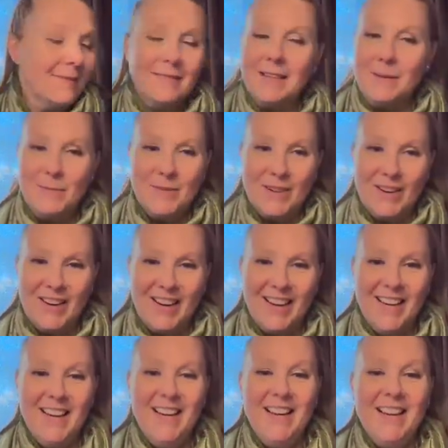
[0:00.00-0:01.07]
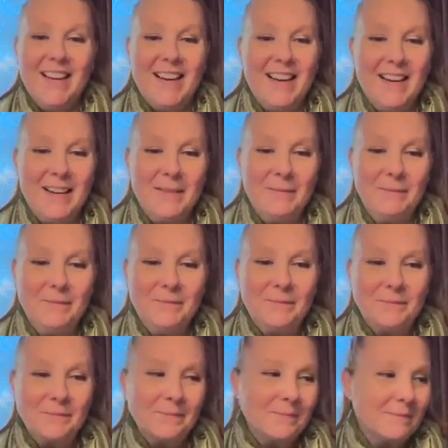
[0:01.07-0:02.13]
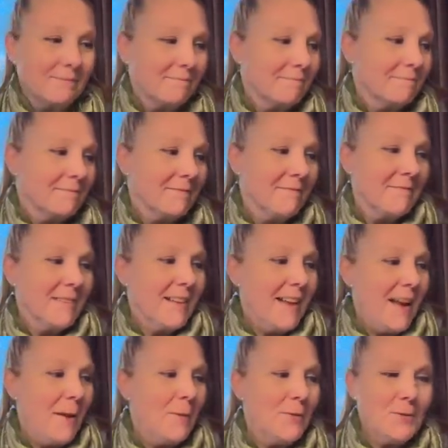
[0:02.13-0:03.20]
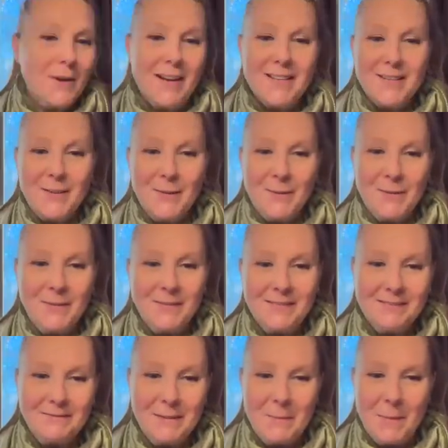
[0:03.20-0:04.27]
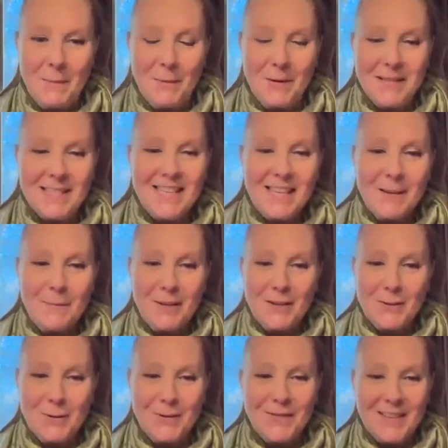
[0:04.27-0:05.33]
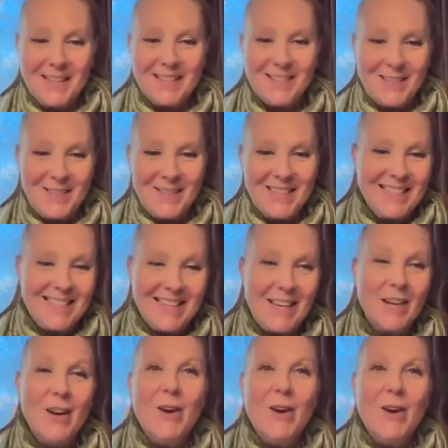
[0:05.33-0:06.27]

I'm sorry. I will try to remember and take a picture of it so you can see,